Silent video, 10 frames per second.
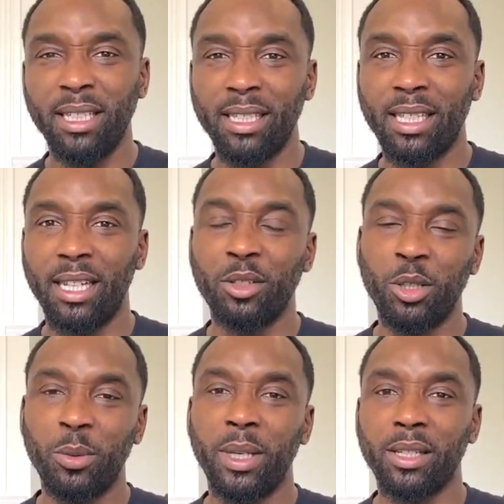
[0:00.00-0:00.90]
these like
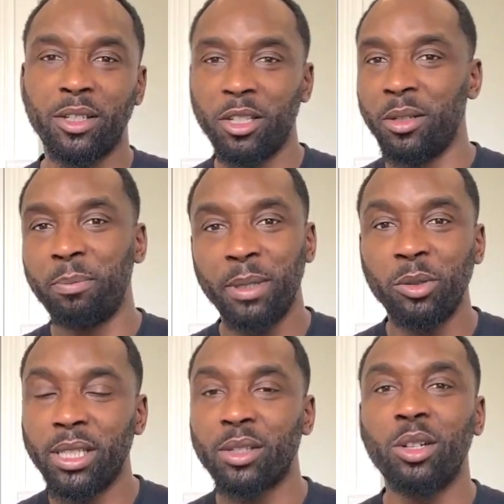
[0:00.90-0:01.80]
2 weeks to build
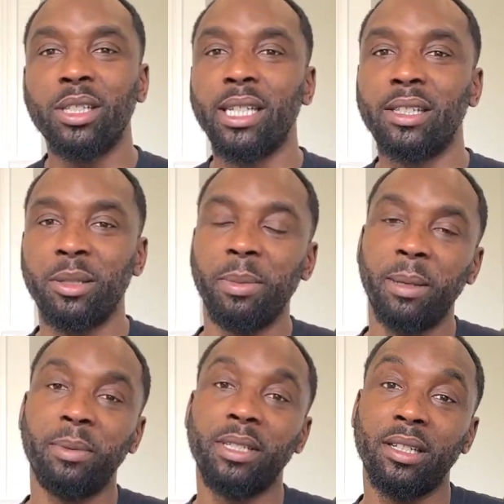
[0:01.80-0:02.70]
this content to be
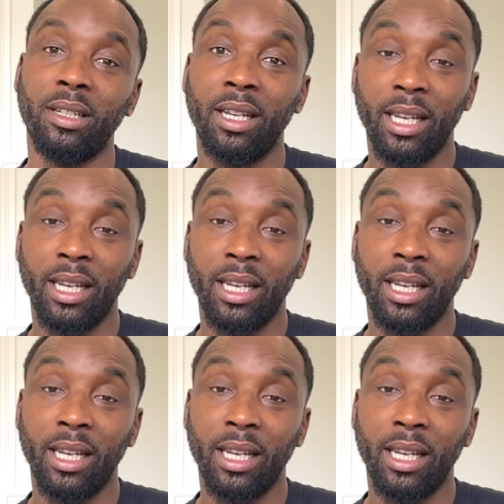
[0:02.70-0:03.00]
able to